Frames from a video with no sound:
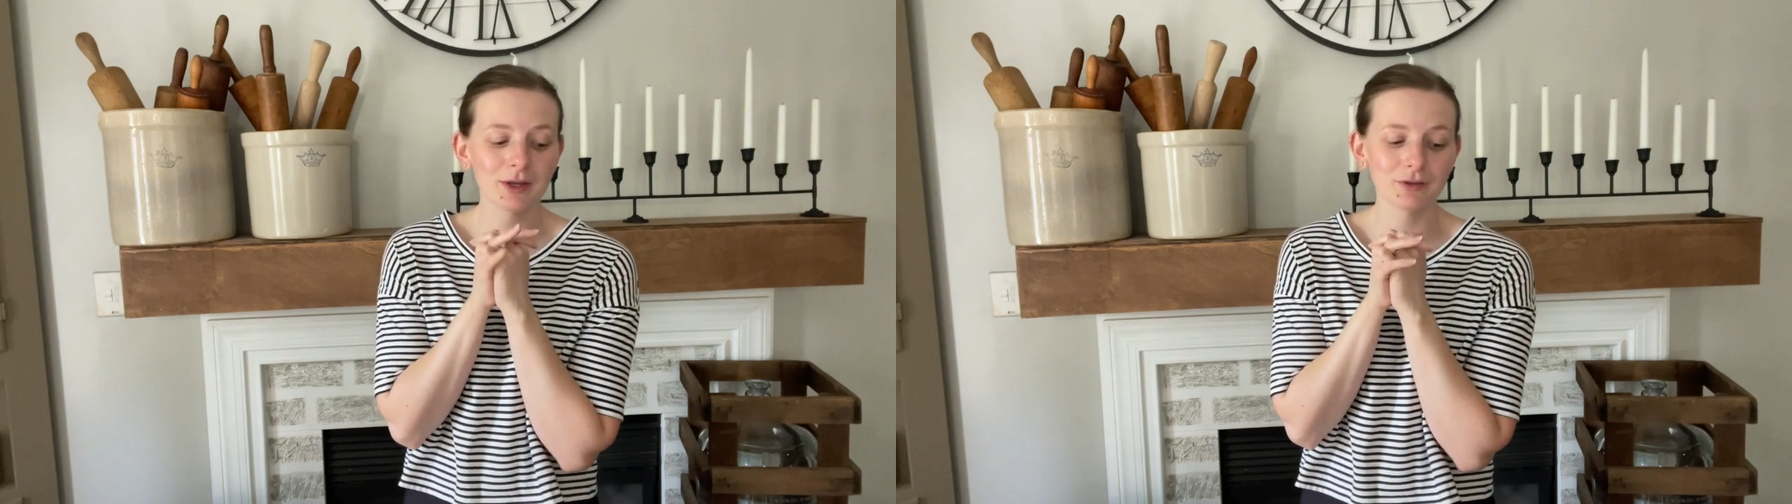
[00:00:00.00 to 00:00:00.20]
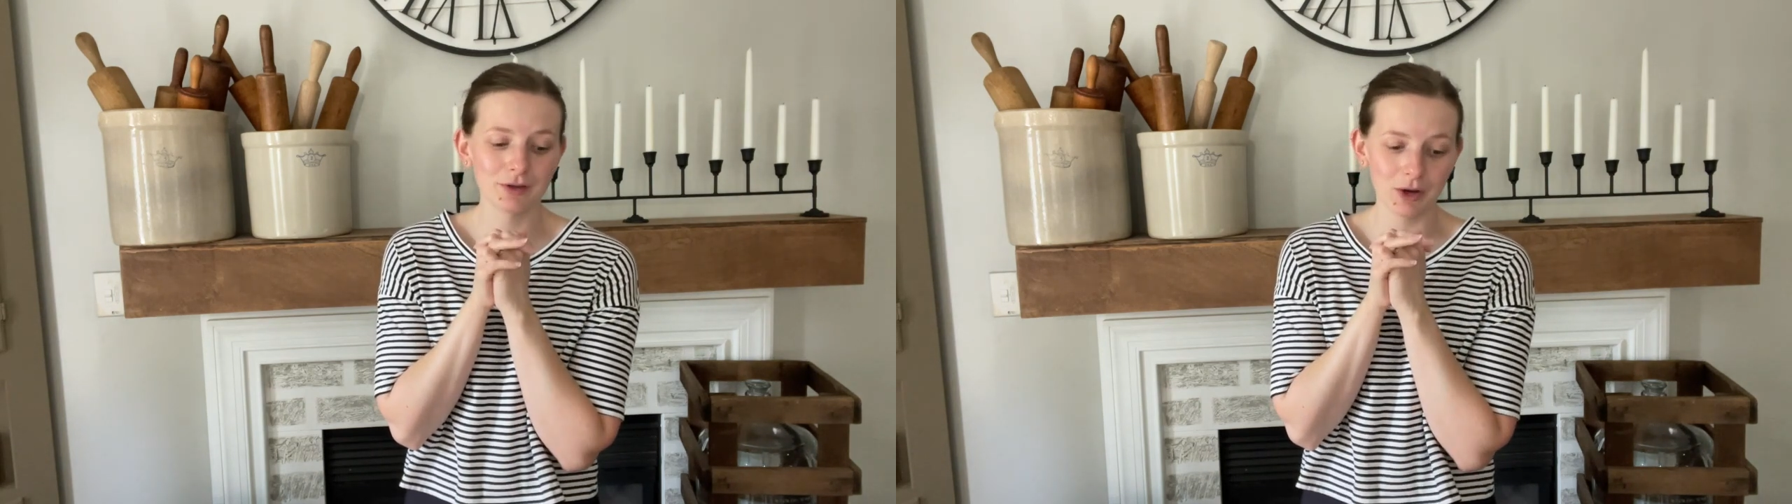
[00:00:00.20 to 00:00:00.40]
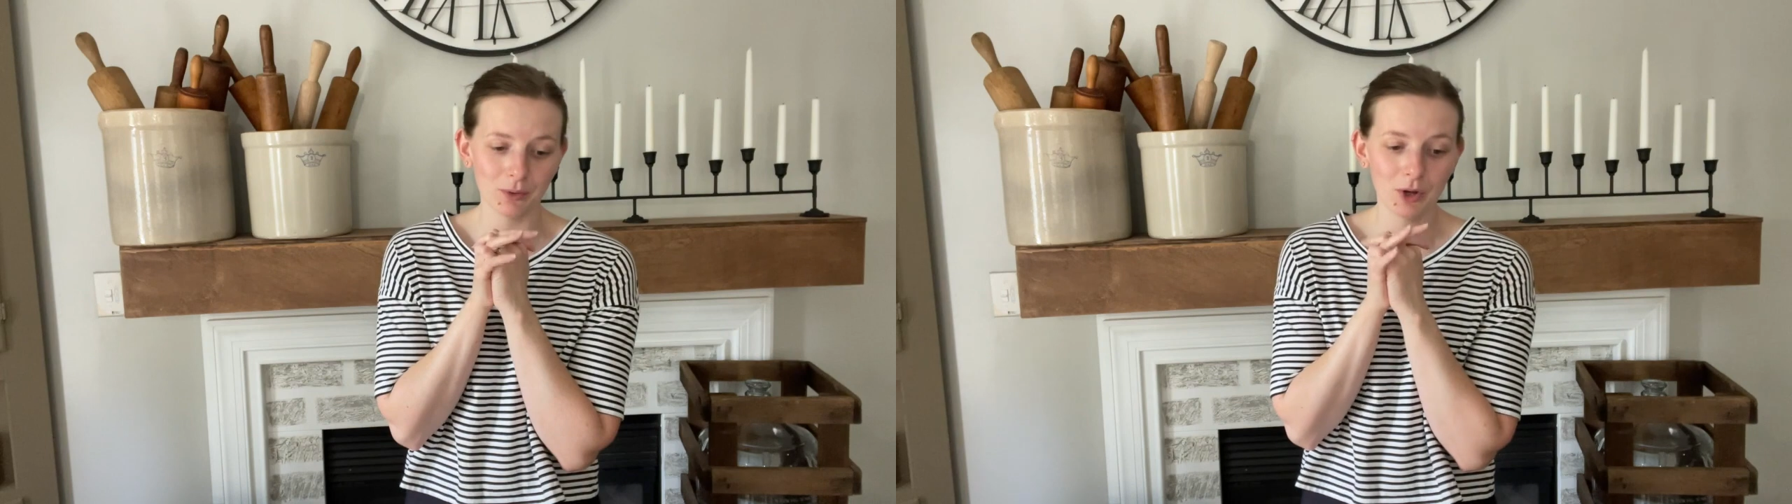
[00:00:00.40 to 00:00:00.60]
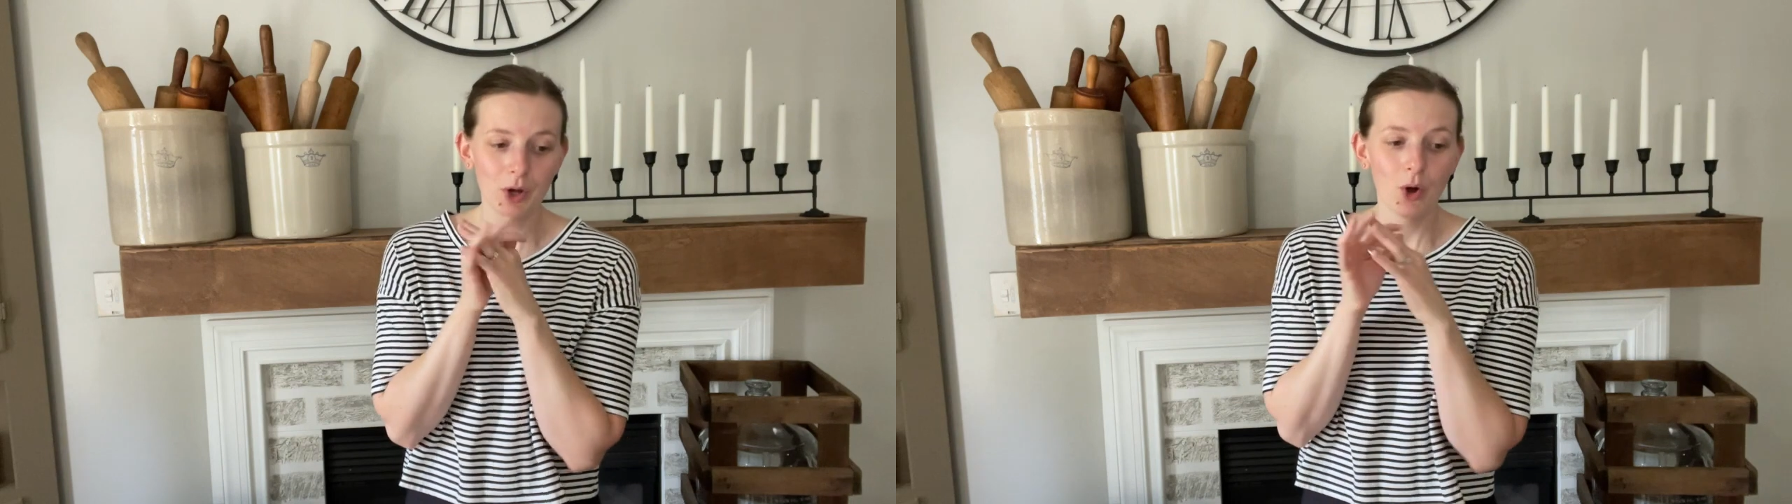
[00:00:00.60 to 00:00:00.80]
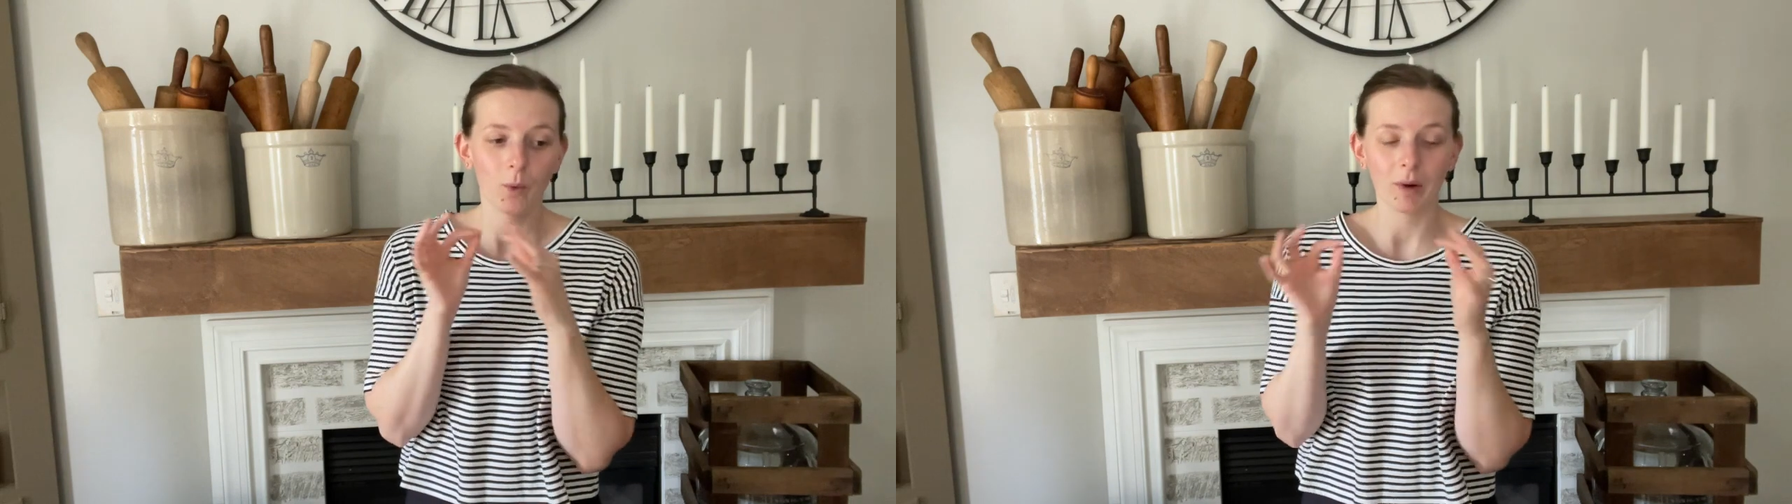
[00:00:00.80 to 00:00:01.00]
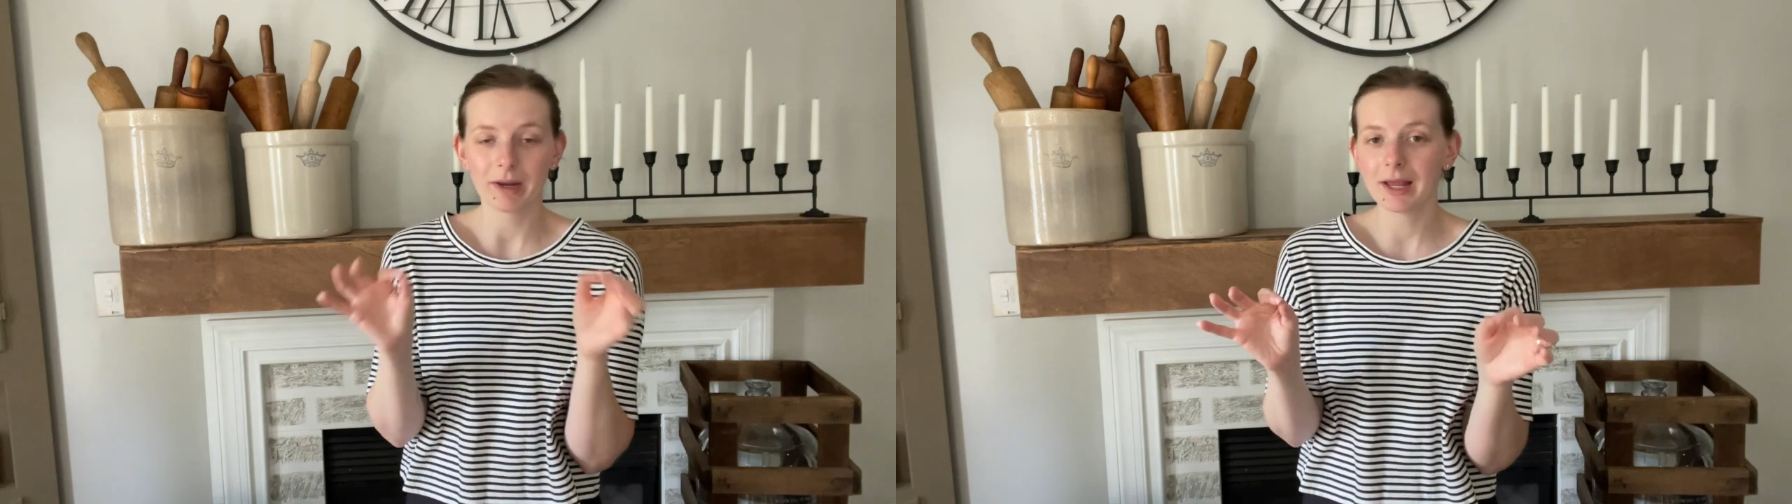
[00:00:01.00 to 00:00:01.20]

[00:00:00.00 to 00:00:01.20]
So we're gonna